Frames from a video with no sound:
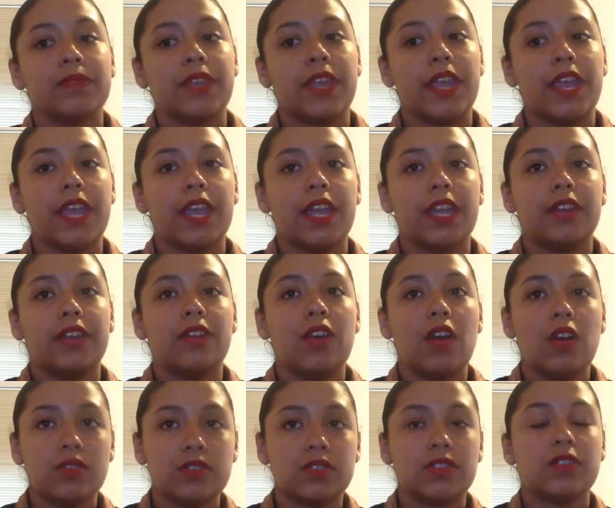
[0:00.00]
And
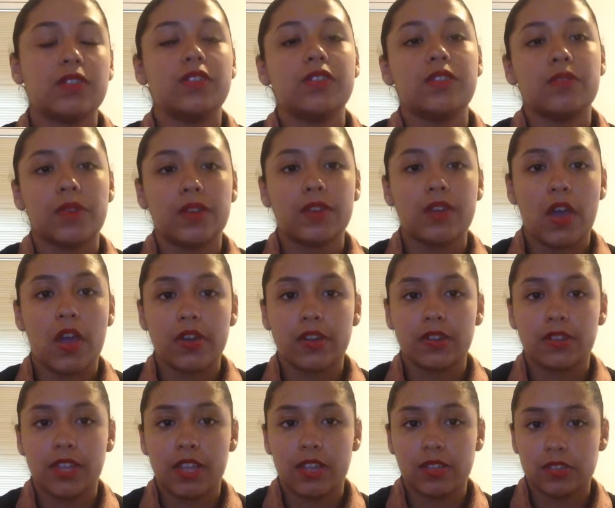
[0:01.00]
also you are not
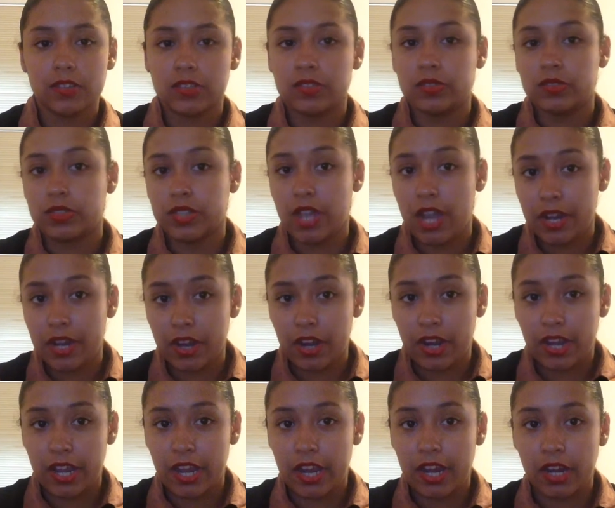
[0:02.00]
allowed to dye your
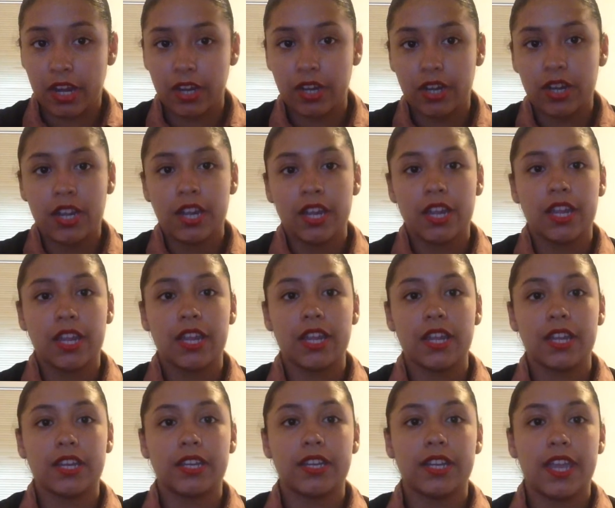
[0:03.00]
hair
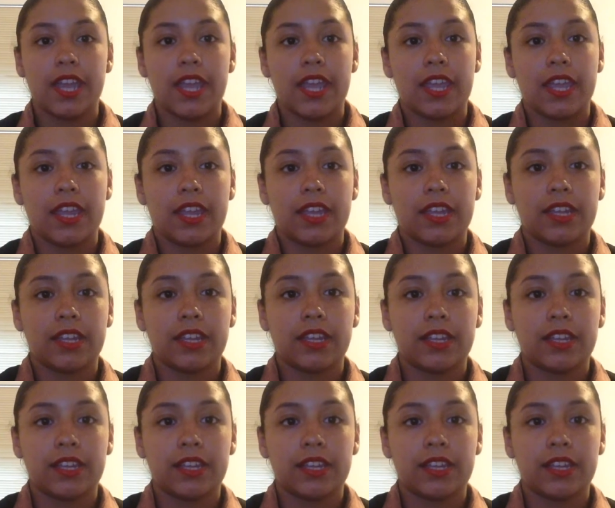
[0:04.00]
in a